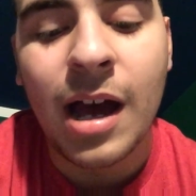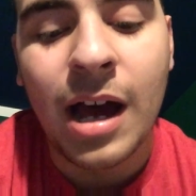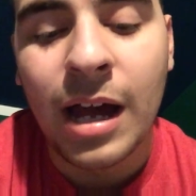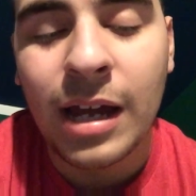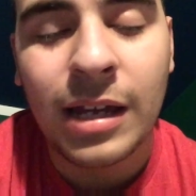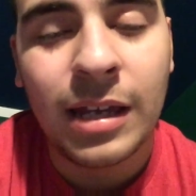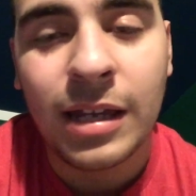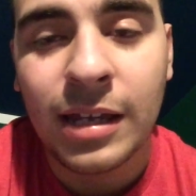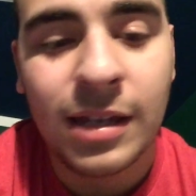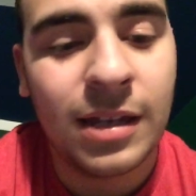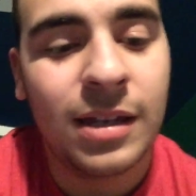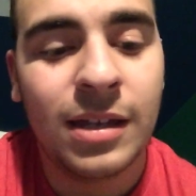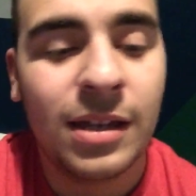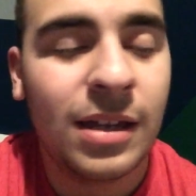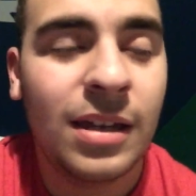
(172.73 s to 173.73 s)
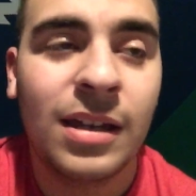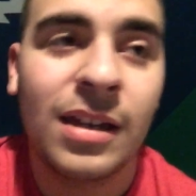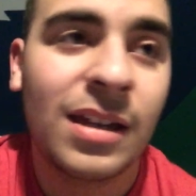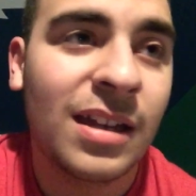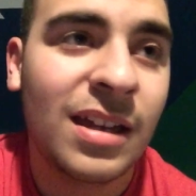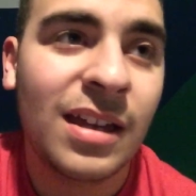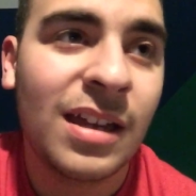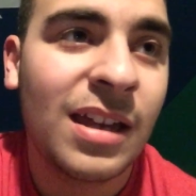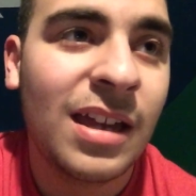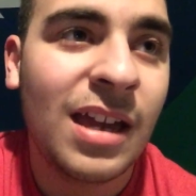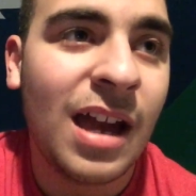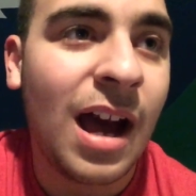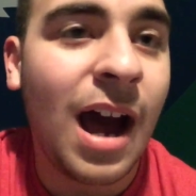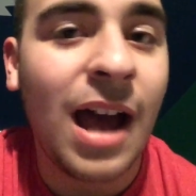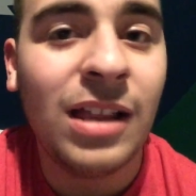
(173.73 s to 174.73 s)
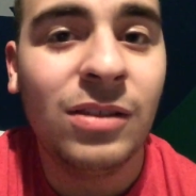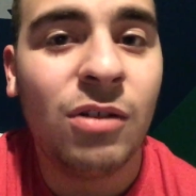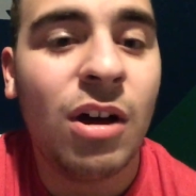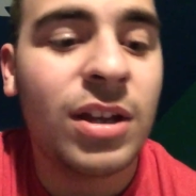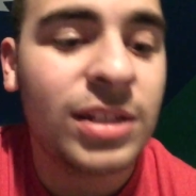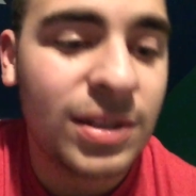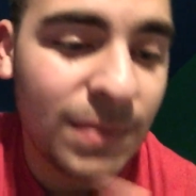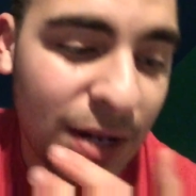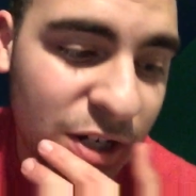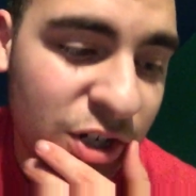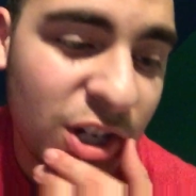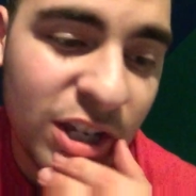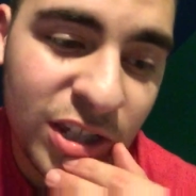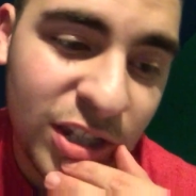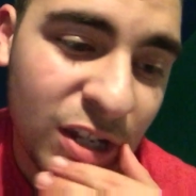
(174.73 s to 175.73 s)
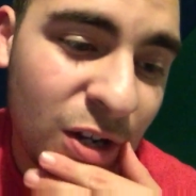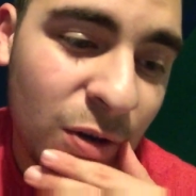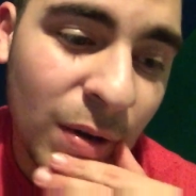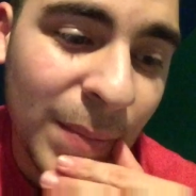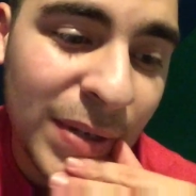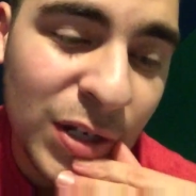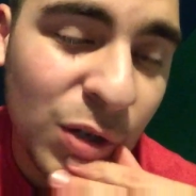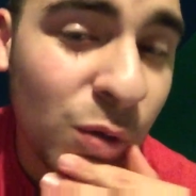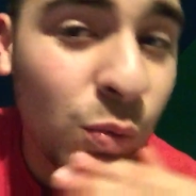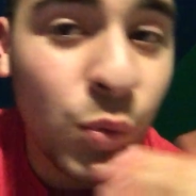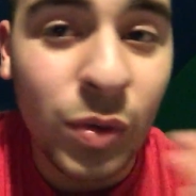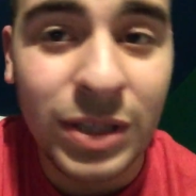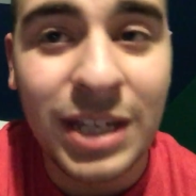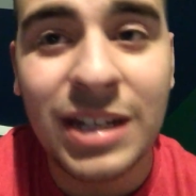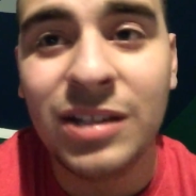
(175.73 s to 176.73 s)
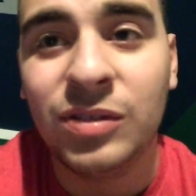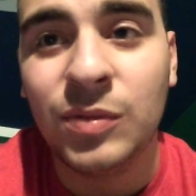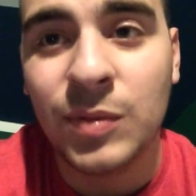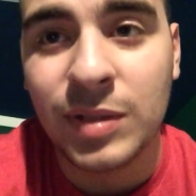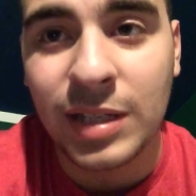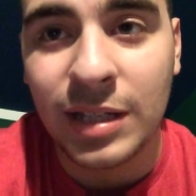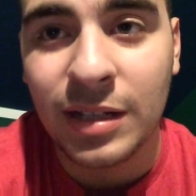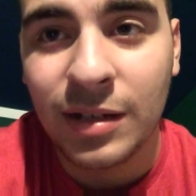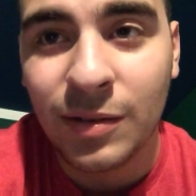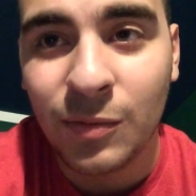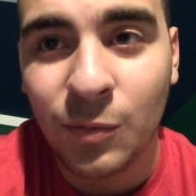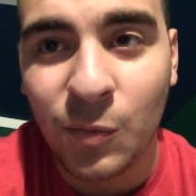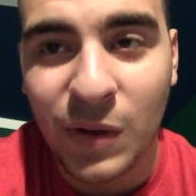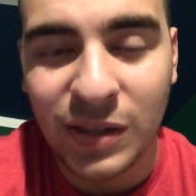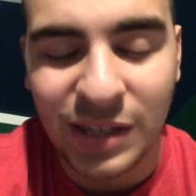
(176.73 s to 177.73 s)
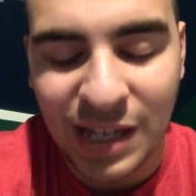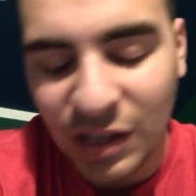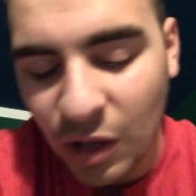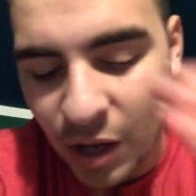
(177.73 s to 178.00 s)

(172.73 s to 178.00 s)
I lost my shit too. I mean, who didn't lose it when they